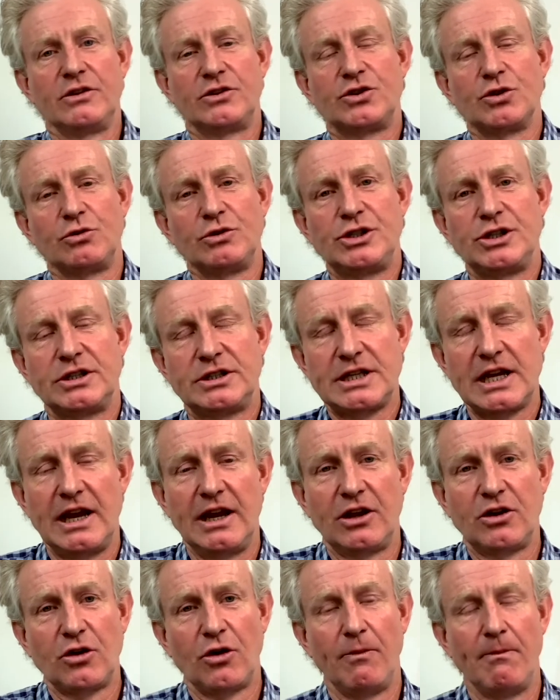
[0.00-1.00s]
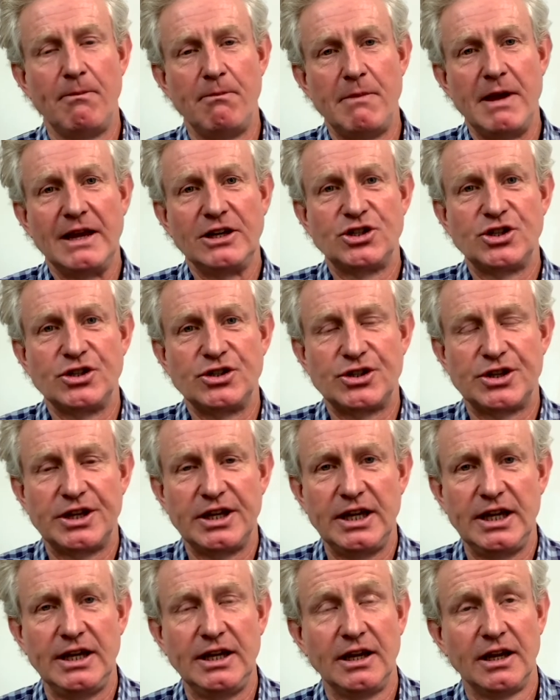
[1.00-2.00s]
Deutsche Telekom measures
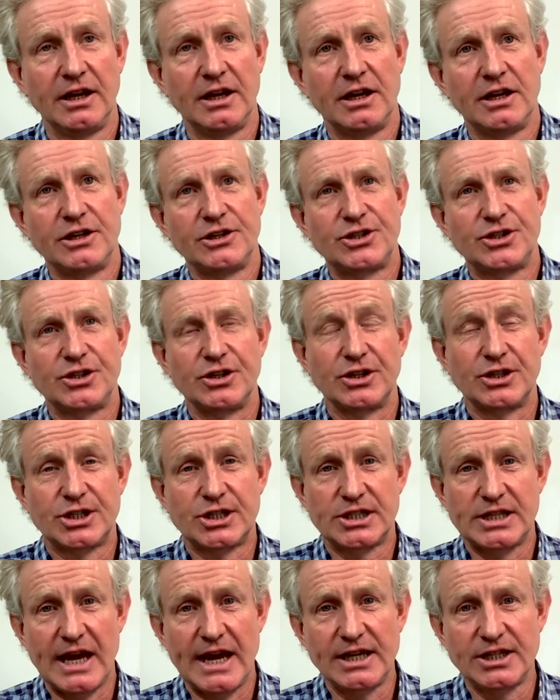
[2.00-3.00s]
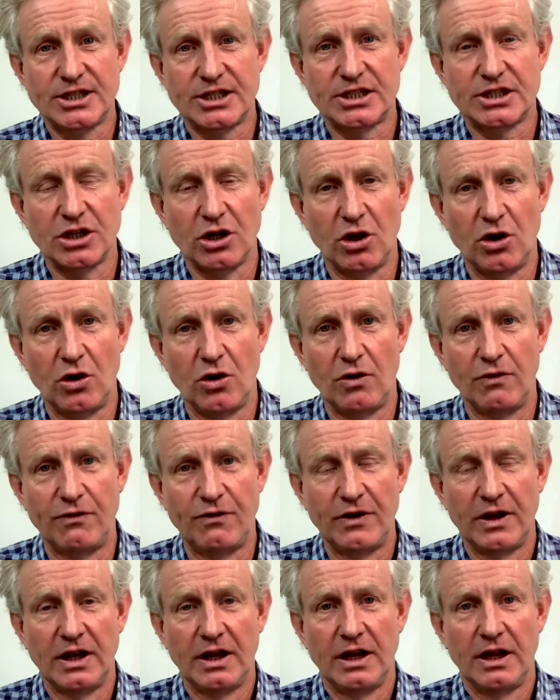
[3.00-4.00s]
the success
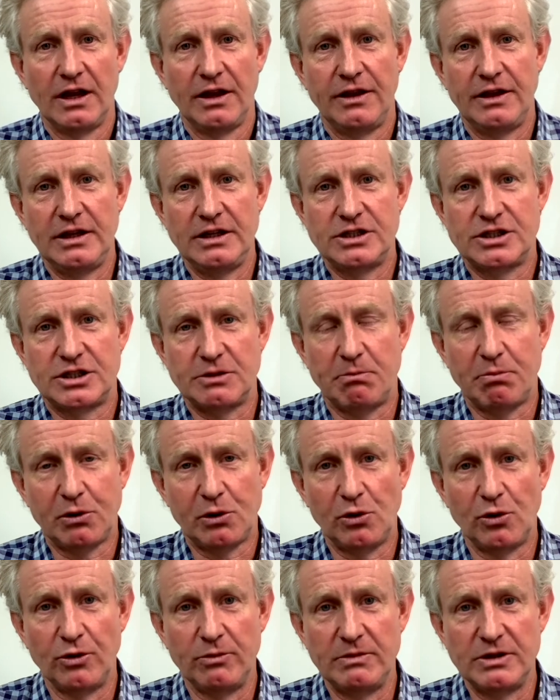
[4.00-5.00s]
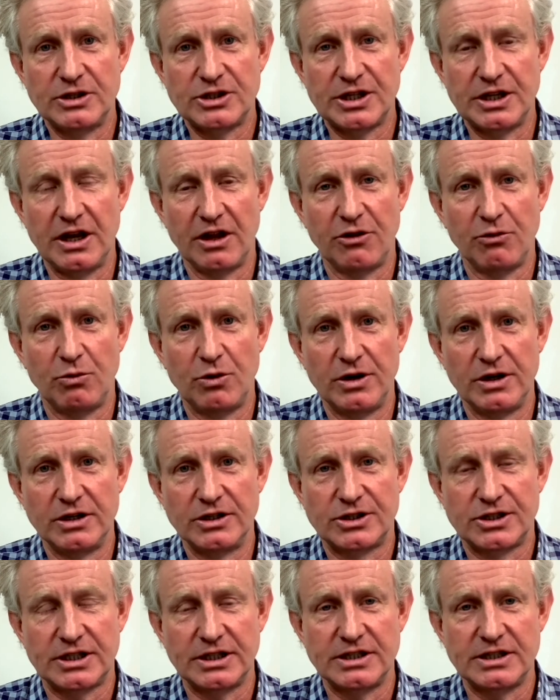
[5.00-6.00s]
of these deployments? In other
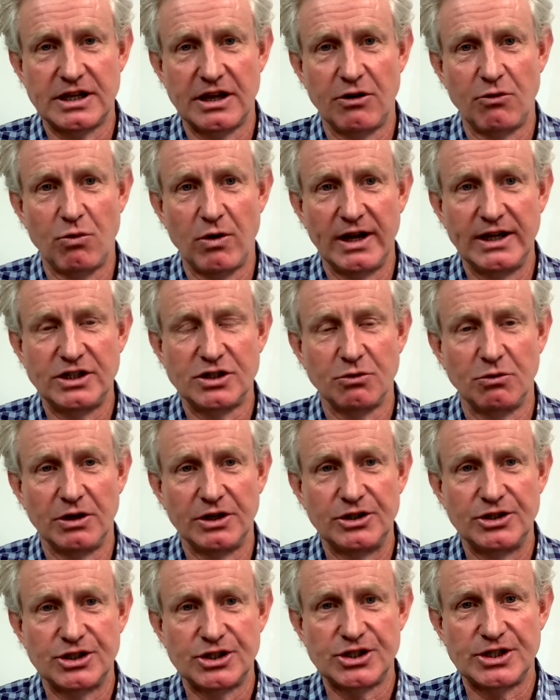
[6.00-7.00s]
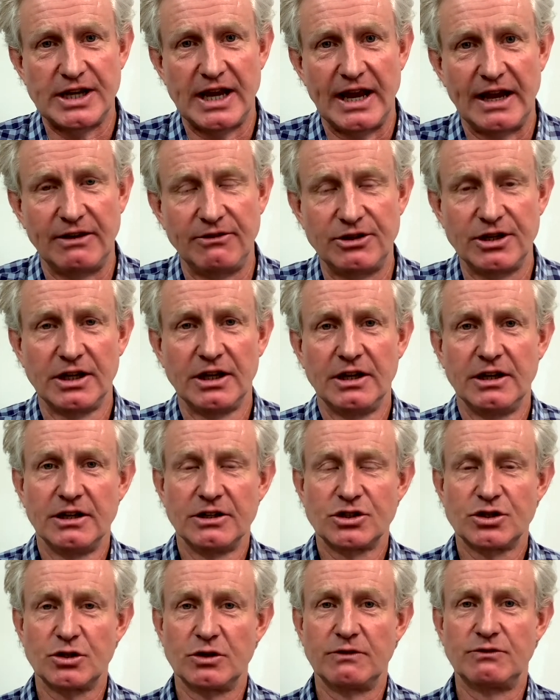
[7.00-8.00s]
words, is there a way to understand
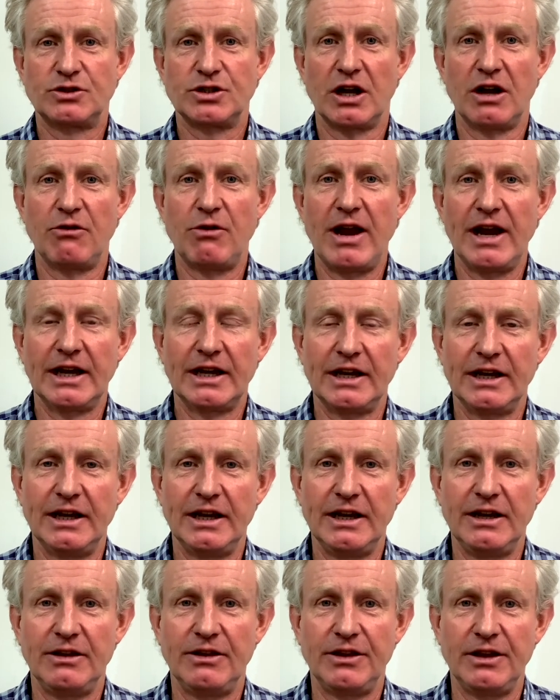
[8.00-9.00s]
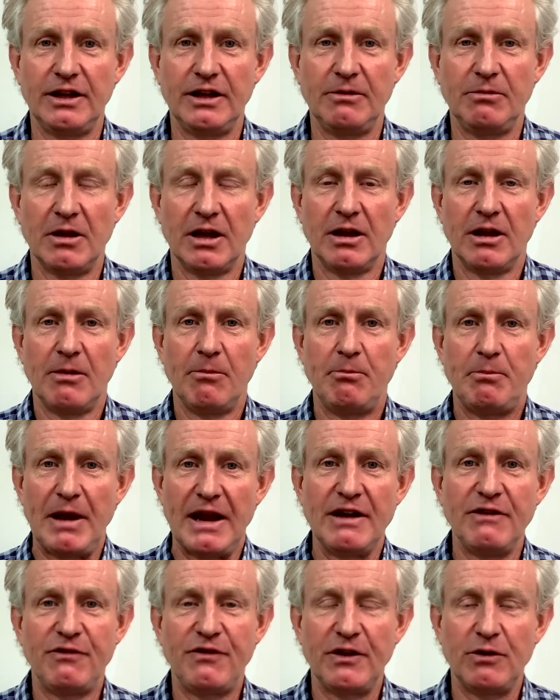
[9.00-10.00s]
sort of directly the
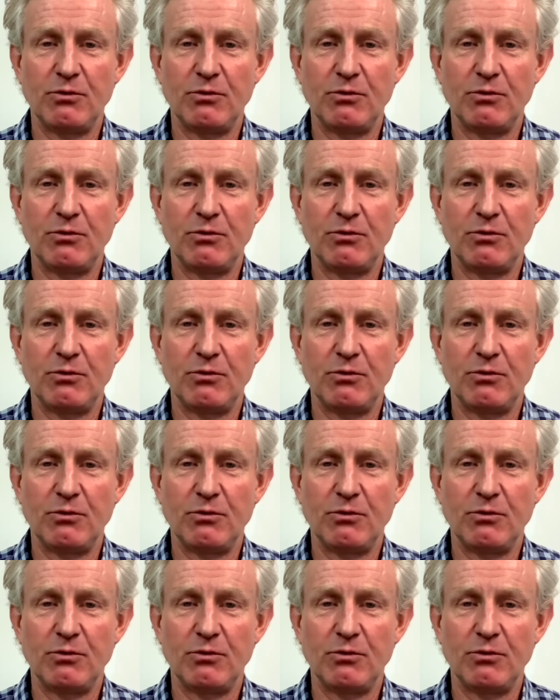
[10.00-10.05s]
benefit